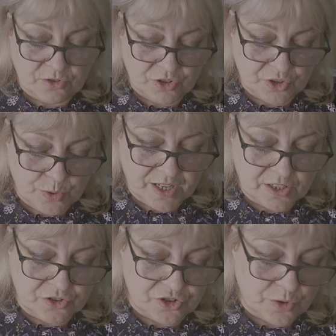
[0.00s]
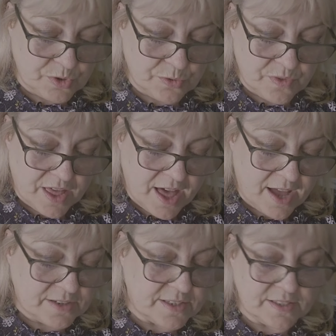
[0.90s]
and I'll just quickly show you
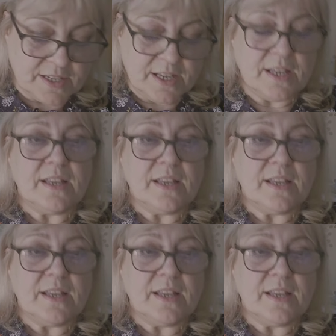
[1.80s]
that.